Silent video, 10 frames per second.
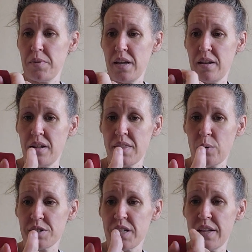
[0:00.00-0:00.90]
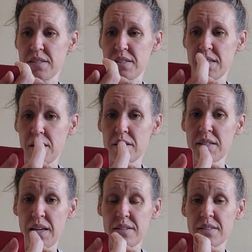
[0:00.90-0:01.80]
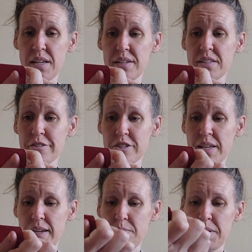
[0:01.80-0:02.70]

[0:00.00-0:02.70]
men. They were 10, 10 cents. There's eight